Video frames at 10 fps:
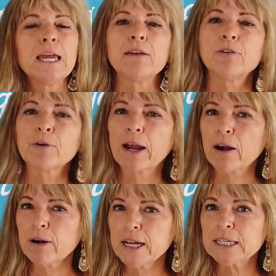If your
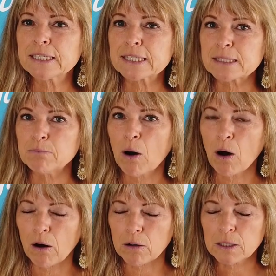area is
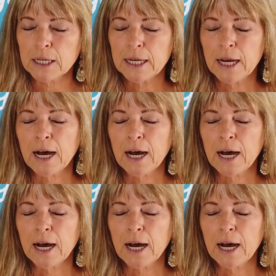small,